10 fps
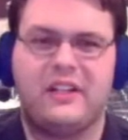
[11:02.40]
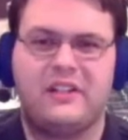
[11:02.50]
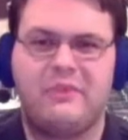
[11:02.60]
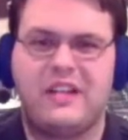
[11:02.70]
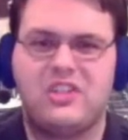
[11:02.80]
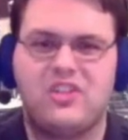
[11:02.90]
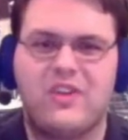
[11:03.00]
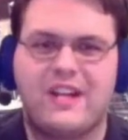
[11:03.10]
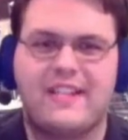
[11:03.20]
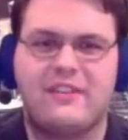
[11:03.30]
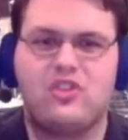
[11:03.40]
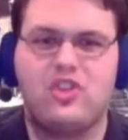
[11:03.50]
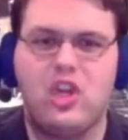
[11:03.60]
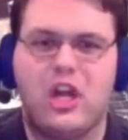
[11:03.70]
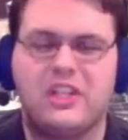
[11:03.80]
managed to track down
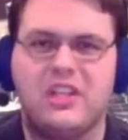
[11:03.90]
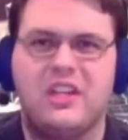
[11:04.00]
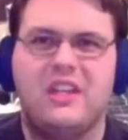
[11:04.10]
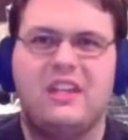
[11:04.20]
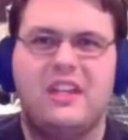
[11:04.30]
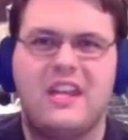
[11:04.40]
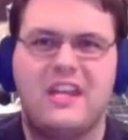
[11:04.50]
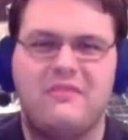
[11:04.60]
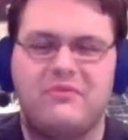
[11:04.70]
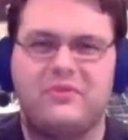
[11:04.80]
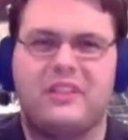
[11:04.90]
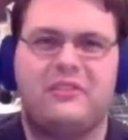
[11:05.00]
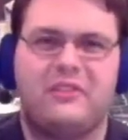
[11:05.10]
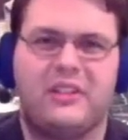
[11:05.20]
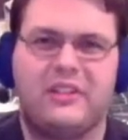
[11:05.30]
Chuck, and
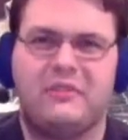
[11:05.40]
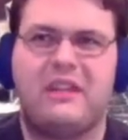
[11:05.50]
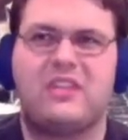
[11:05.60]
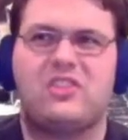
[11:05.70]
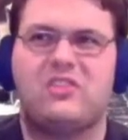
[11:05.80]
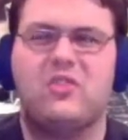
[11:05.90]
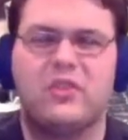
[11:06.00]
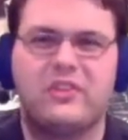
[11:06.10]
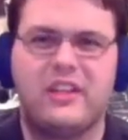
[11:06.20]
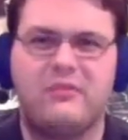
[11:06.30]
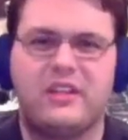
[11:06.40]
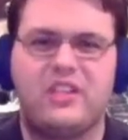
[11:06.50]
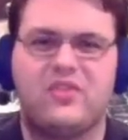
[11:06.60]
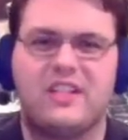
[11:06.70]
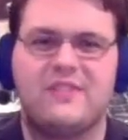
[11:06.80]
well, managed to corner him when he
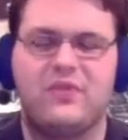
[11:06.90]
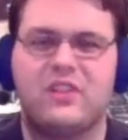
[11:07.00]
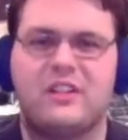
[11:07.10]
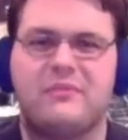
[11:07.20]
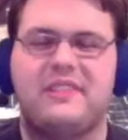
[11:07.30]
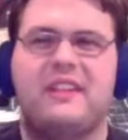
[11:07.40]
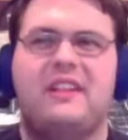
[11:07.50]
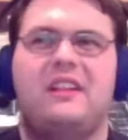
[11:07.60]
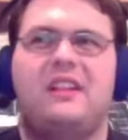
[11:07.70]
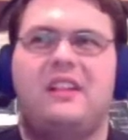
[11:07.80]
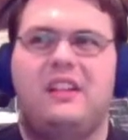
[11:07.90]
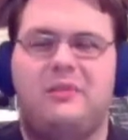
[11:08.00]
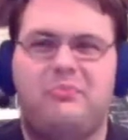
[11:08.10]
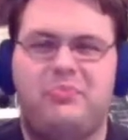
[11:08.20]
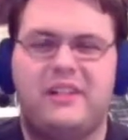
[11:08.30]
transforms.
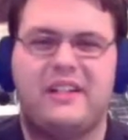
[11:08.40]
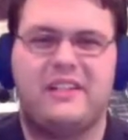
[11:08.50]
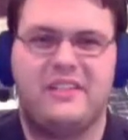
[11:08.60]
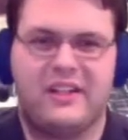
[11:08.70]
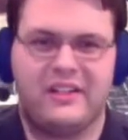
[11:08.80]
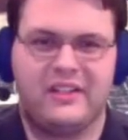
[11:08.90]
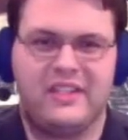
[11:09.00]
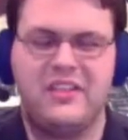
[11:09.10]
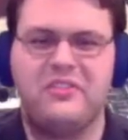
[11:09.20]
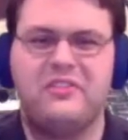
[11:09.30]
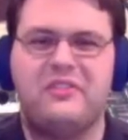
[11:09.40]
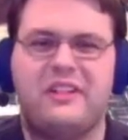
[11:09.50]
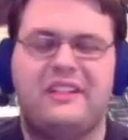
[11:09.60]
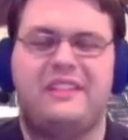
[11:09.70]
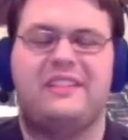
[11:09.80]
But Hiro
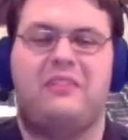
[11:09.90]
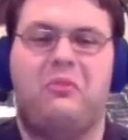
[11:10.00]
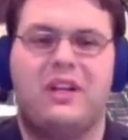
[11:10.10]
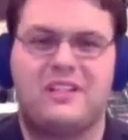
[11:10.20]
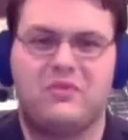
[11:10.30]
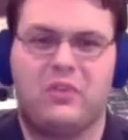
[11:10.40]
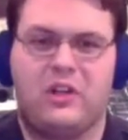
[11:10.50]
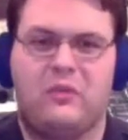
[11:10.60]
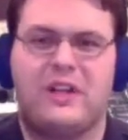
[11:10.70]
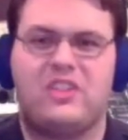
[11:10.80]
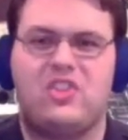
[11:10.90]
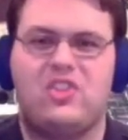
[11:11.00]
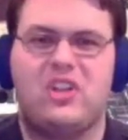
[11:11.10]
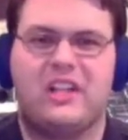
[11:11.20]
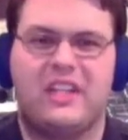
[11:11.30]
wants
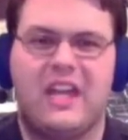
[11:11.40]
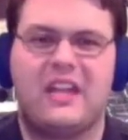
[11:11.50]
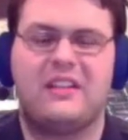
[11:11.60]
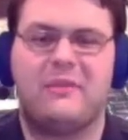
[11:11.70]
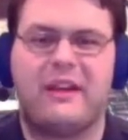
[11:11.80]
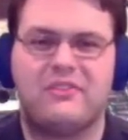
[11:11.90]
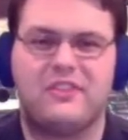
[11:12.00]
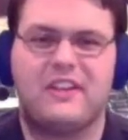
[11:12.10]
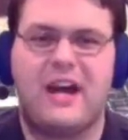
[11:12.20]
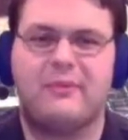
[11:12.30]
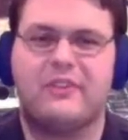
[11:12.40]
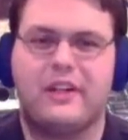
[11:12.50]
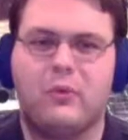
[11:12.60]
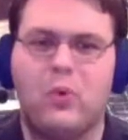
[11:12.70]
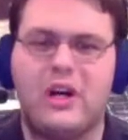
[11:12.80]
Chuck and the powers of Kamen
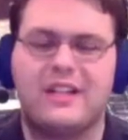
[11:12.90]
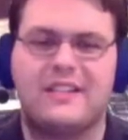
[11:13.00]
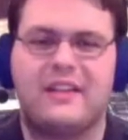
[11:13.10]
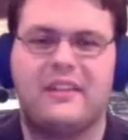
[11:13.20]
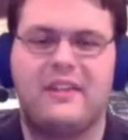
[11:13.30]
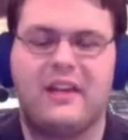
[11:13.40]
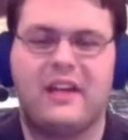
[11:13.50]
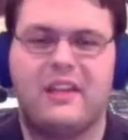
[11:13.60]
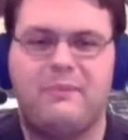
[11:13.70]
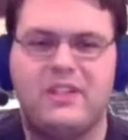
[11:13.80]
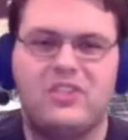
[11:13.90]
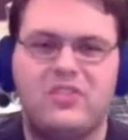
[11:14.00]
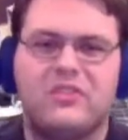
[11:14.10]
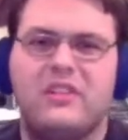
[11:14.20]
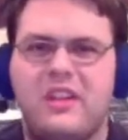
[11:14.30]
Rider Waz out of the
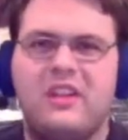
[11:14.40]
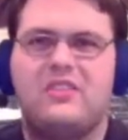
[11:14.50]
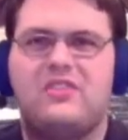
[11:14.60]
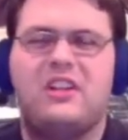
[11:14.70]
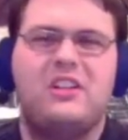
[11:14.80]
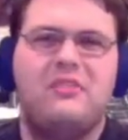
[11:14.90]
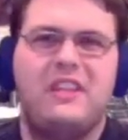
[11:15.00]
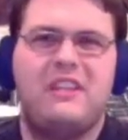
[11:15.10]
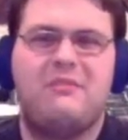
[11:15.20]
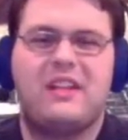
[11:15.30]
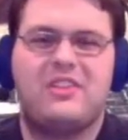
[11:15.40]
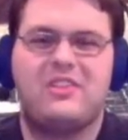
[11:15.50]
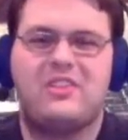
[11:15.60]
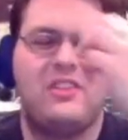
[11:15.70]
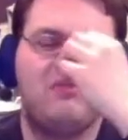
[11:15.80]
picture, so he
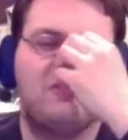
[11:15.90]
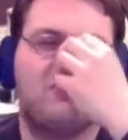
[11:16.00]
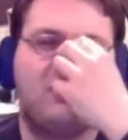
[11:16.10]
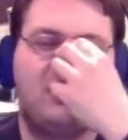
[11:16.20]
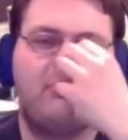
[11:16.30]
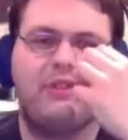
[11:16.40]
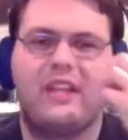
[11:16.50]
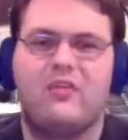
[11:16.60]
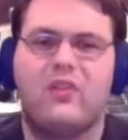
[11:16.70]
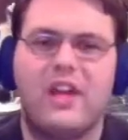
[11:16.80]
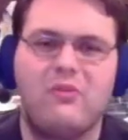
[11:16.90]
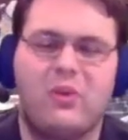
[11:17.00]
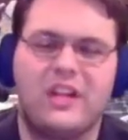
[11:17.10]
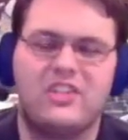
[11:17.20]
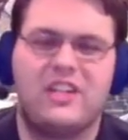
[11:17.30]
manages to use a blank ride
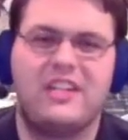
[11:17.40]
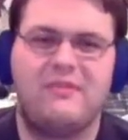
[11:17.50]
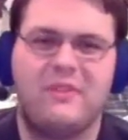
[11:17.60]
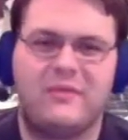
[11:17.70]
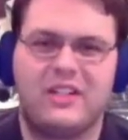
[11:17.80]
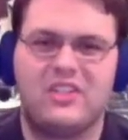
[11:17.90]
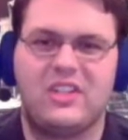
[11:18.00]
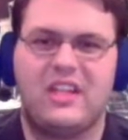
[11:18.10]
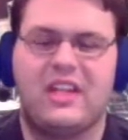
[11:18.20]
watch that he managed to